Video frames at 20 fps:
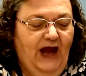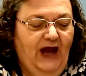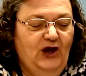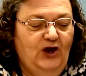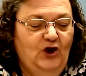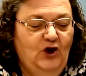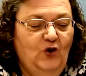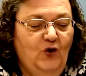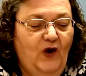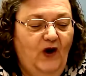
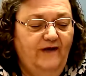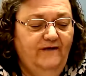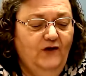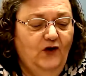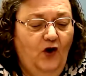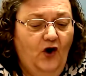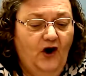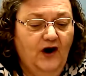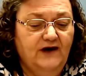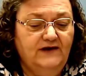You, of
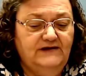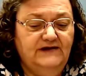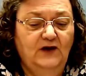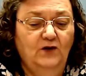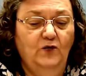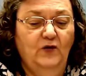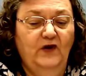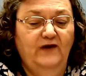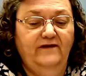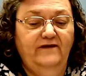course,
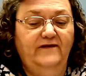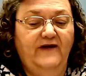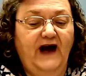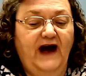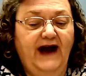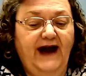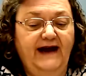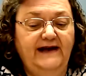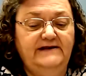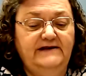will
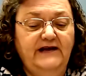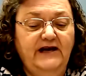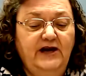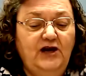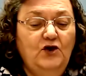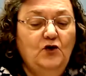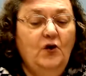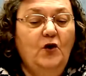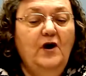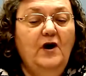find
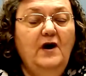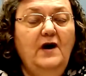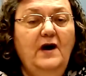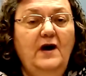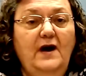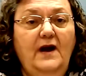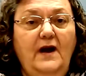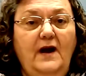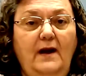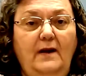your
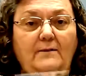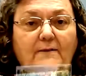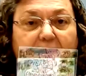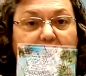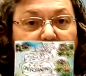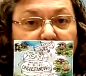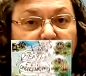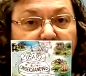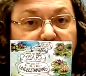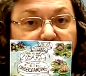
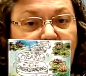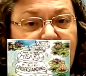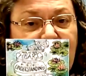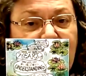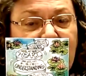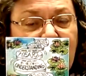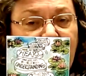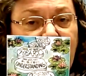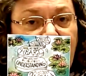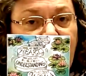Bible
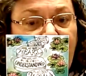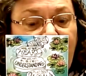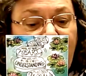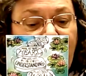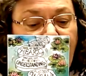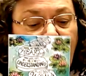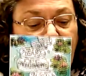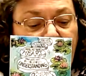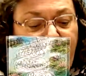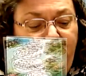verse
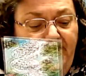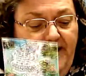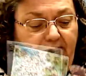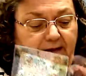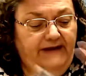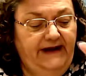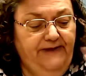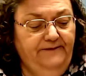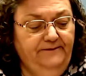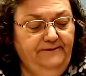for your
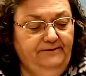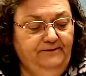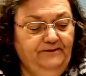family,